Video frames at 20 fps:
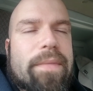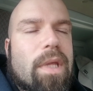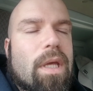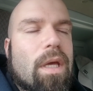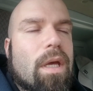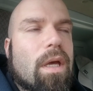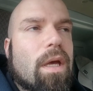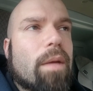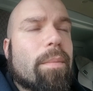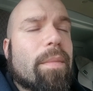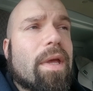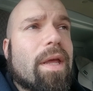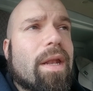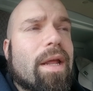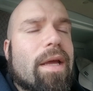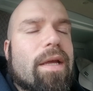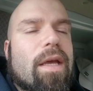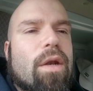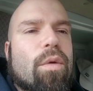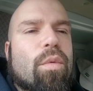And
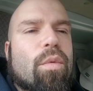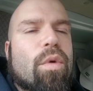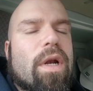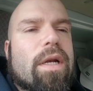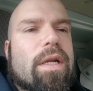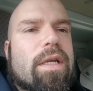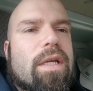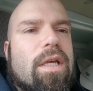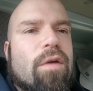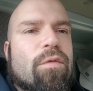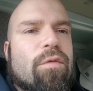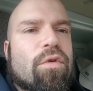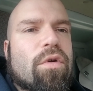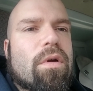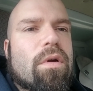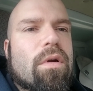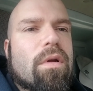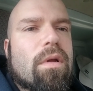I kind of wanted to cover